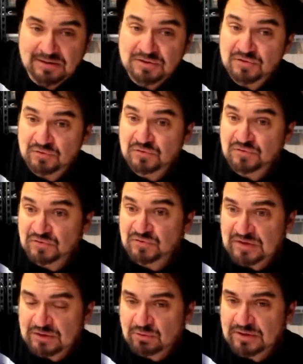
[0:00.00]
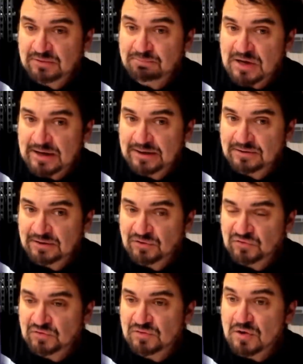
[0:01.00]
There's, there's a secret in buying
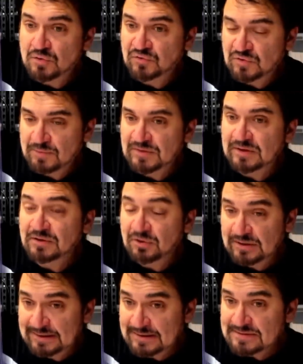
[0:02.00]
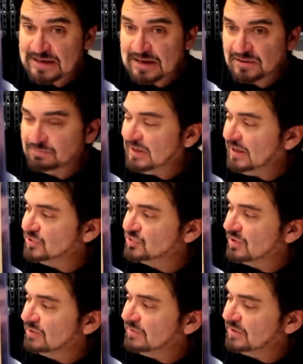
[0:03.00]
these to know something, and you're going to get that in
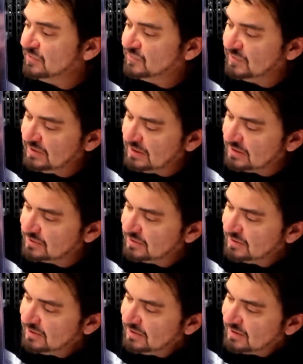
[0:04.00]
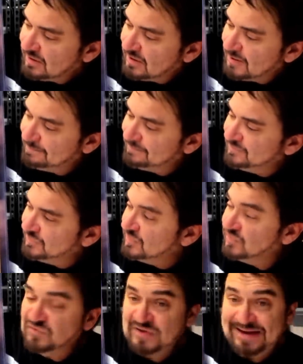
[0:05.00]
Patreon because again. Um,
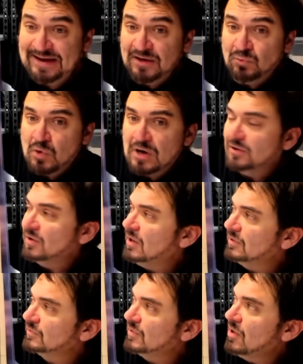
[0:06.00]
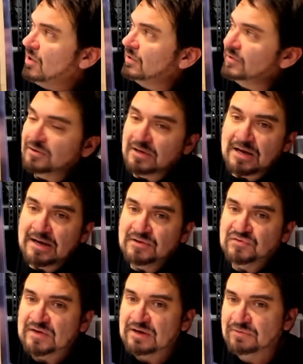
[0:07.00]
this is hand watercolored. All of the
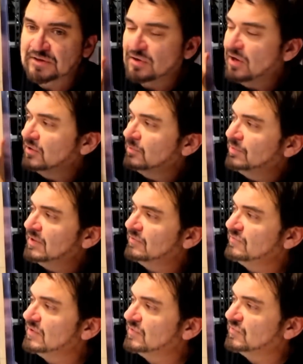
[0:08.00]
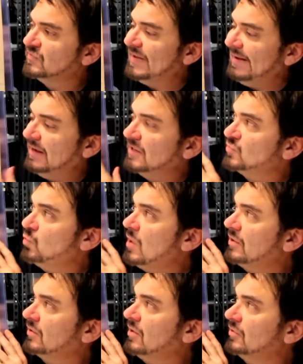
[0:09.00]
lines, every color bit of this is hand
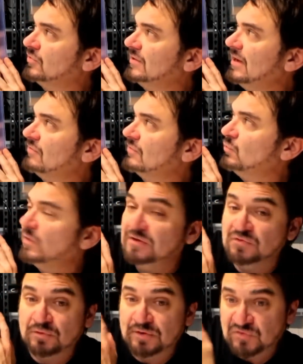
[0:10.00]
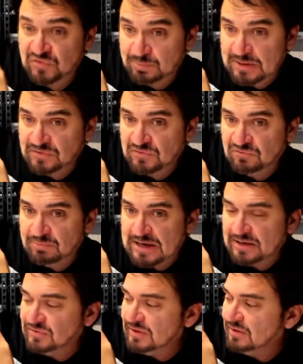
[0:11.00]
watercolored in every one. These are expensive
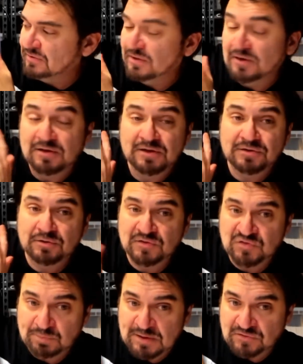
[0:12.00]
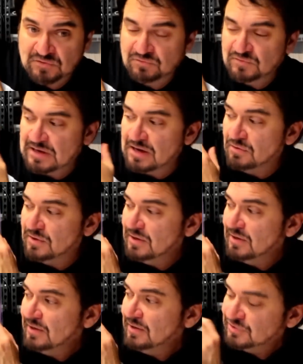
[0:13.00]
back then. They're expensive now.
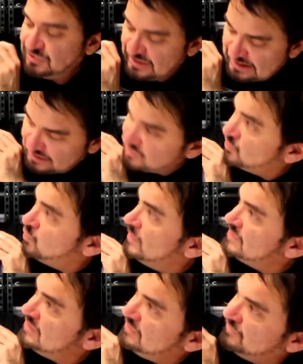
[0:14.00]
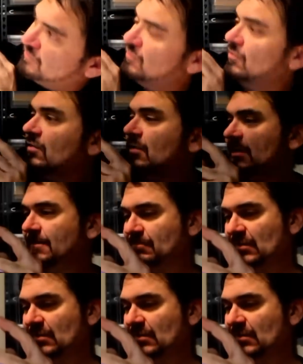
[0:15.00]
She had 24,